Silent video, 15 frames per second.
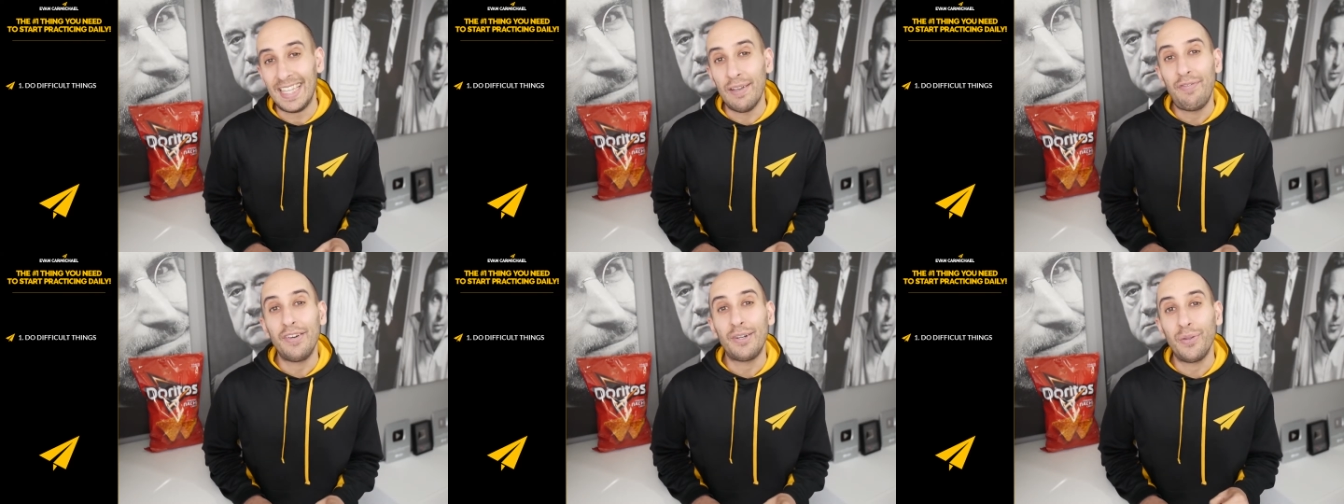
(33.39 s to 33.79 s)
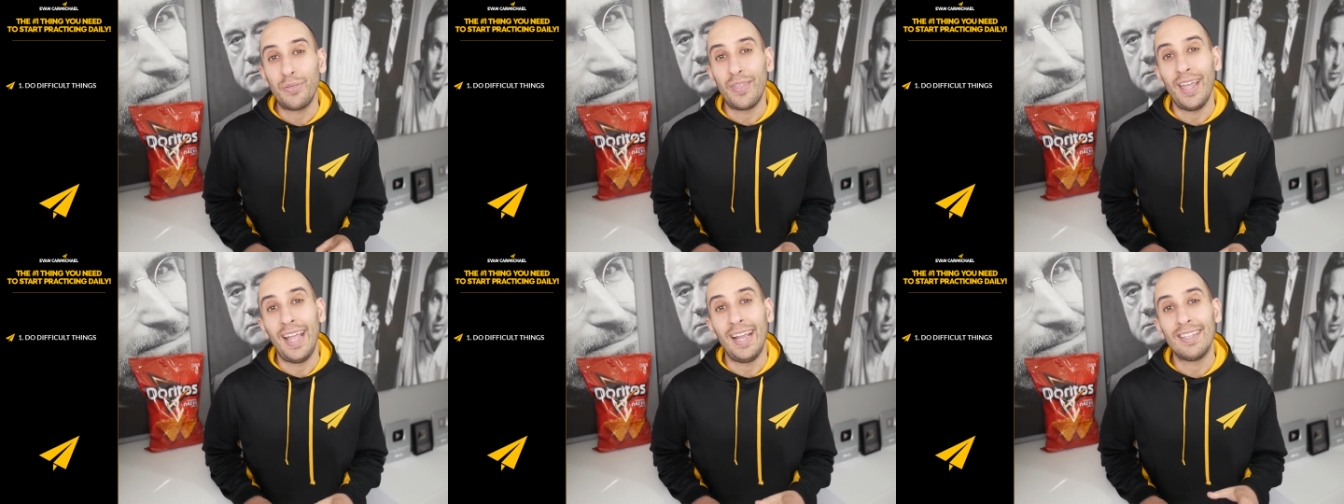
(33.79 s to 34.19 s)
Difficult
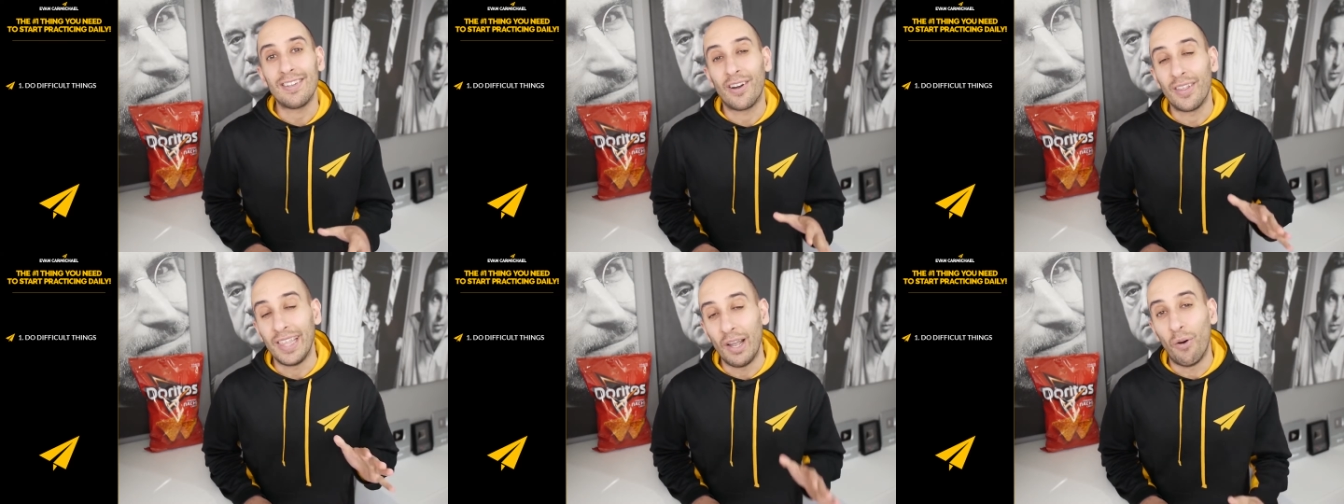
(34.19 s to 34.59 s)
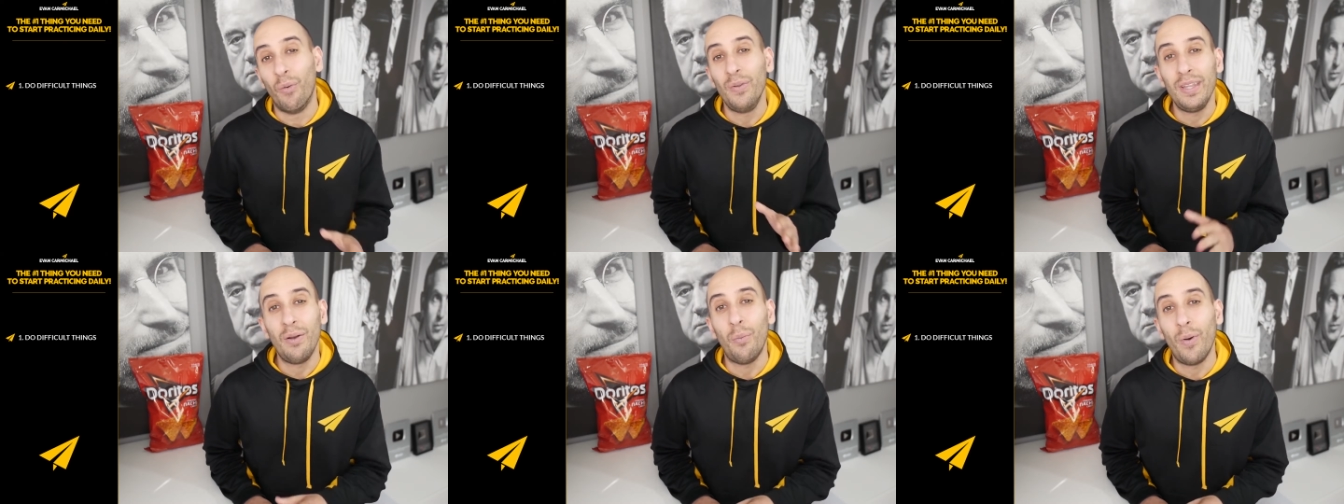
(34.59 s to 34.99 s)
things are the
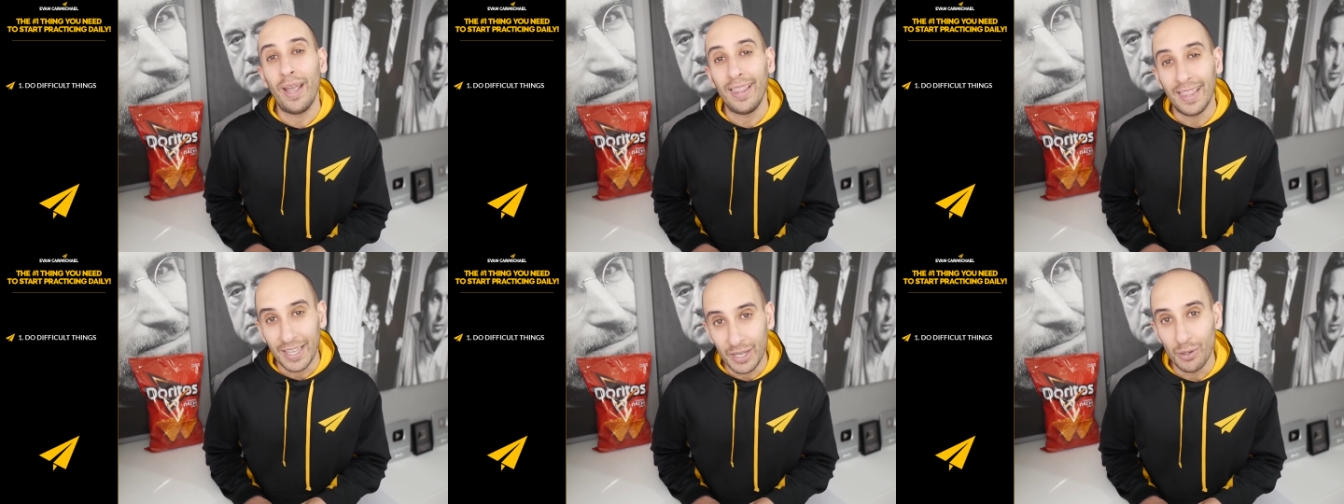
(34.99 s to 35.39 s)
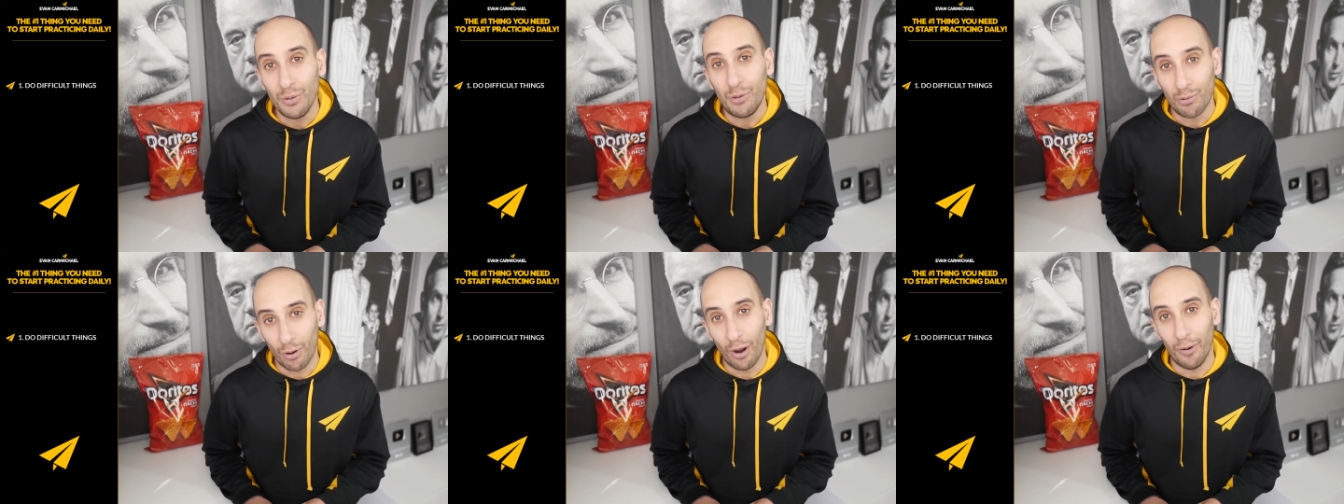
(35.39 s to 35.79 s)
only way that you
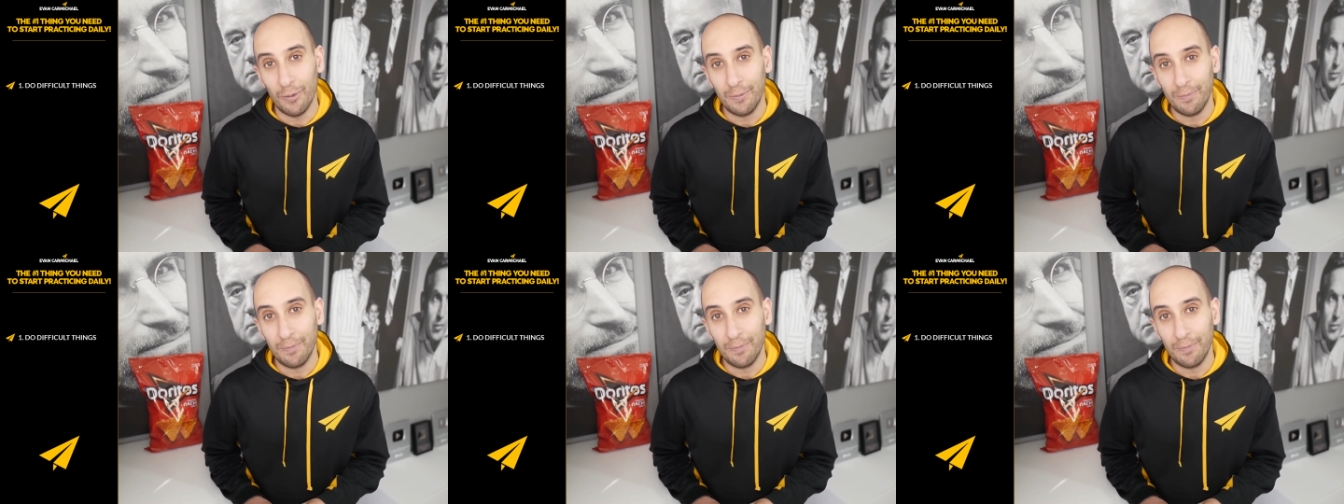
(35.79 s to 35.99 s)
grow.